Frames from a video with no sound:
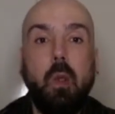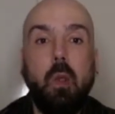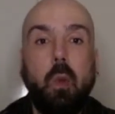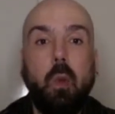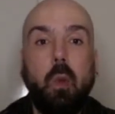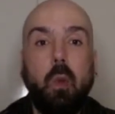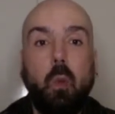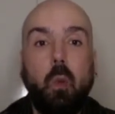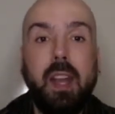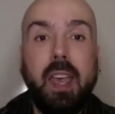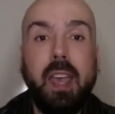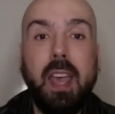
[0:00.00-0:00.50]

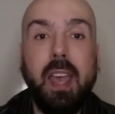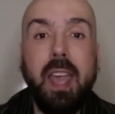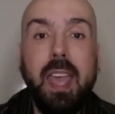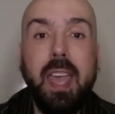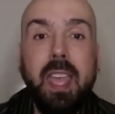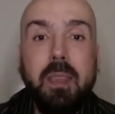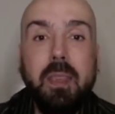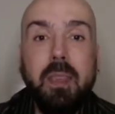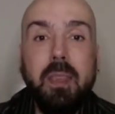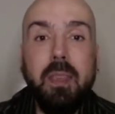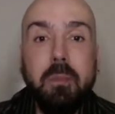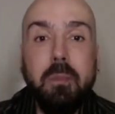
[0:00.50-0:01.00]
"When
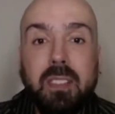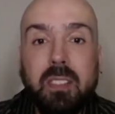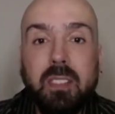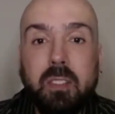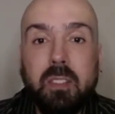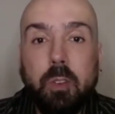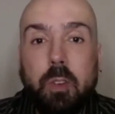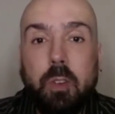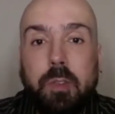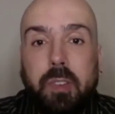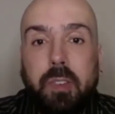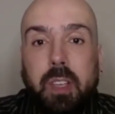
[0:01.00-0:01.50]
Haman
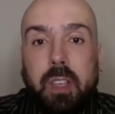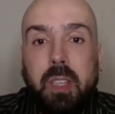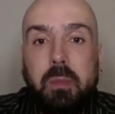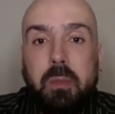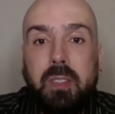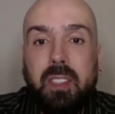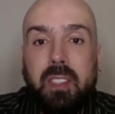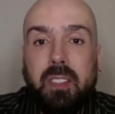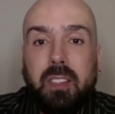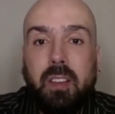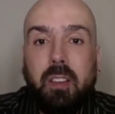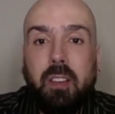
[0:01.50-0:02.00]
saw for
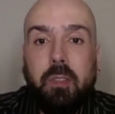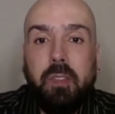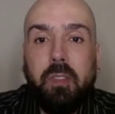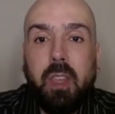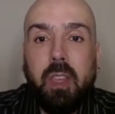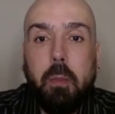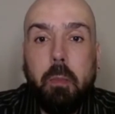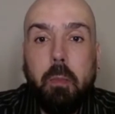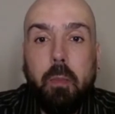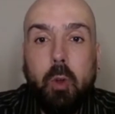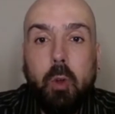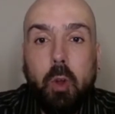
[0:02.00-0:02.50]
himself
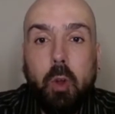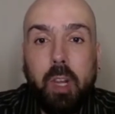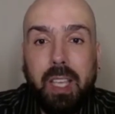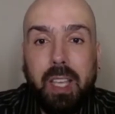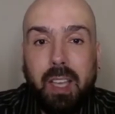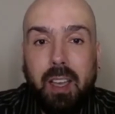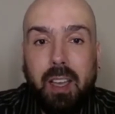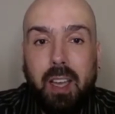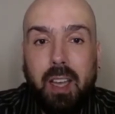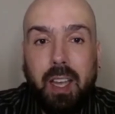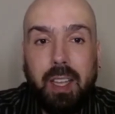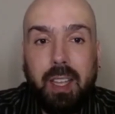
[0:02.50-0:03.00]
that
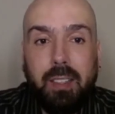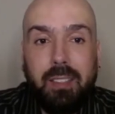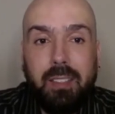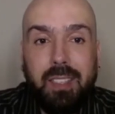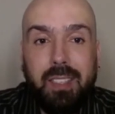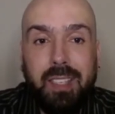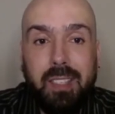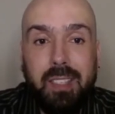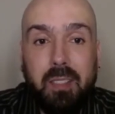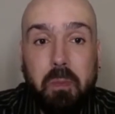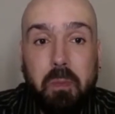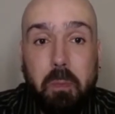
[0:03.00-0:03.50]
Mordecai
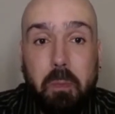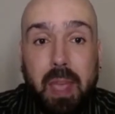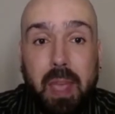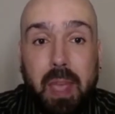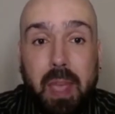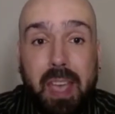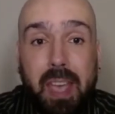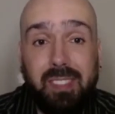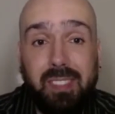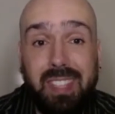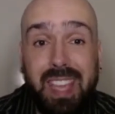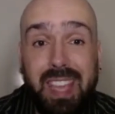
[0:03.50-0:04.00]
didn't
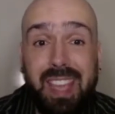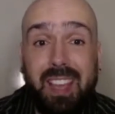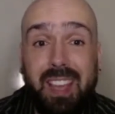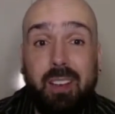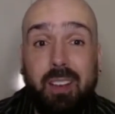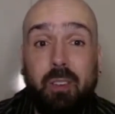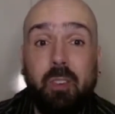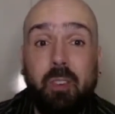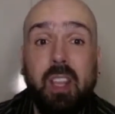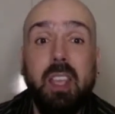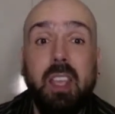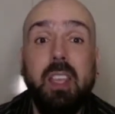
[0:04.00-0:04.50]
bow
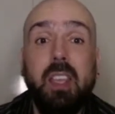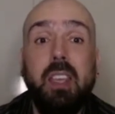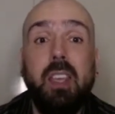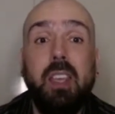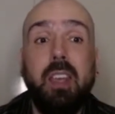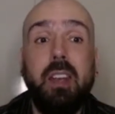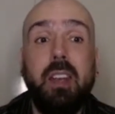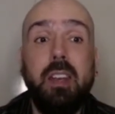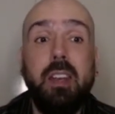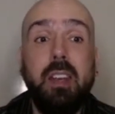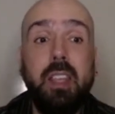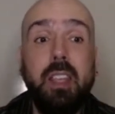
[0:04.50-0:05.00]
down
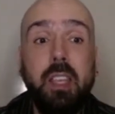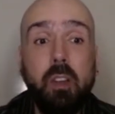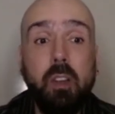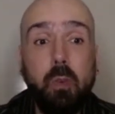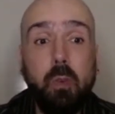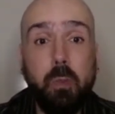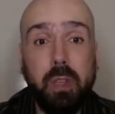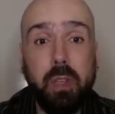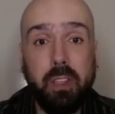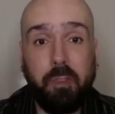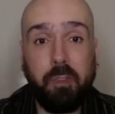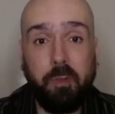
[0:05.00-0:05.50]
and kneel
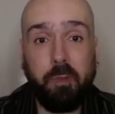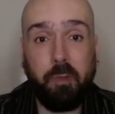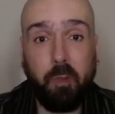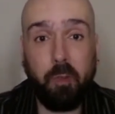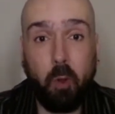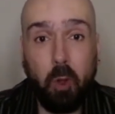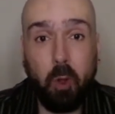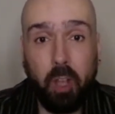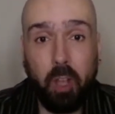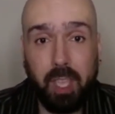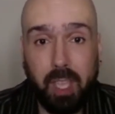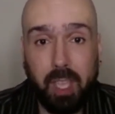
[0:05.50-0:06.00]

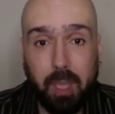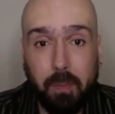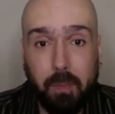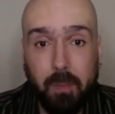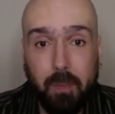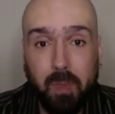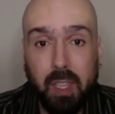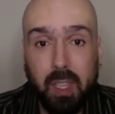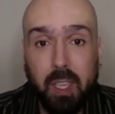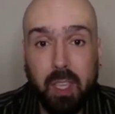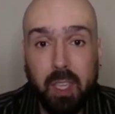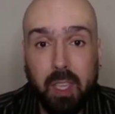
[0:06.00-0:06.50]
before
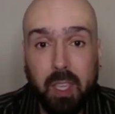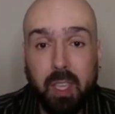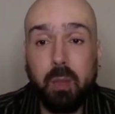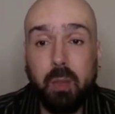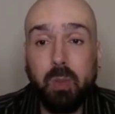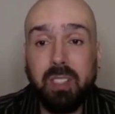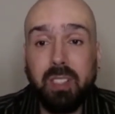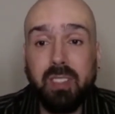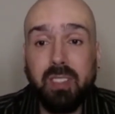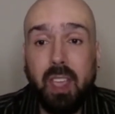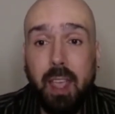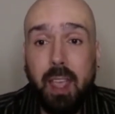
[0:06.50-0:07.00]
him, he
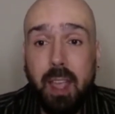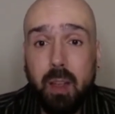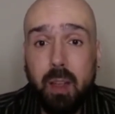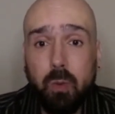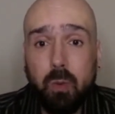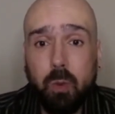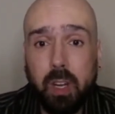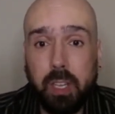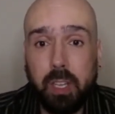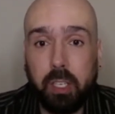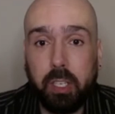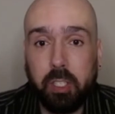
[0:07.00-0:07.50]
was
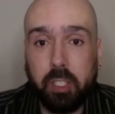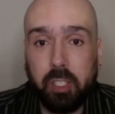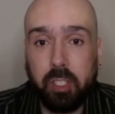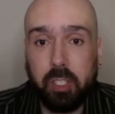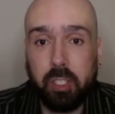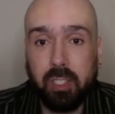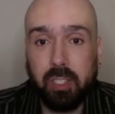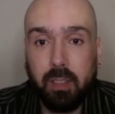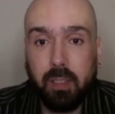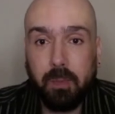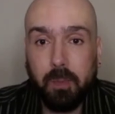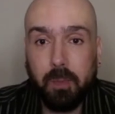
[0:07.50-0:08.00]

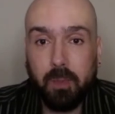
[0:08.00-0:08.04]
outraged.